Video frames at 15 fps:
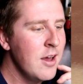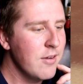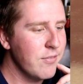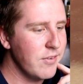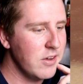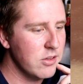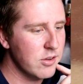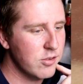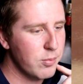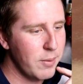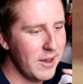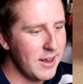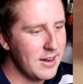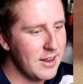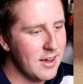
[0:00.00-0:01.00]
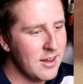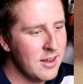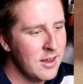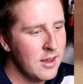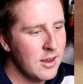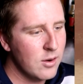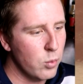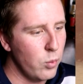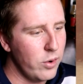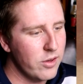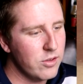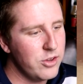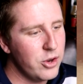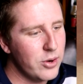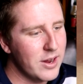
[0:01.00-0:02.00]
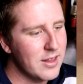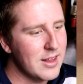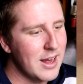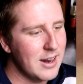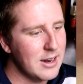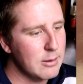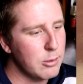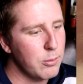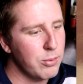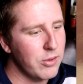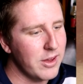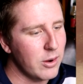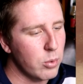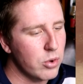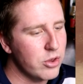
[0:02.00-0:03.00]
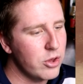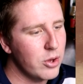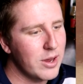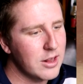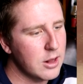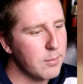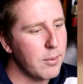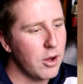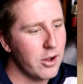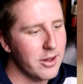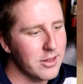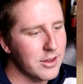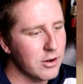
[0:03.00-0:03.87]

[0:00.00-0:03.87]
Felix Pena, will you get that double play? Will you get the ball on the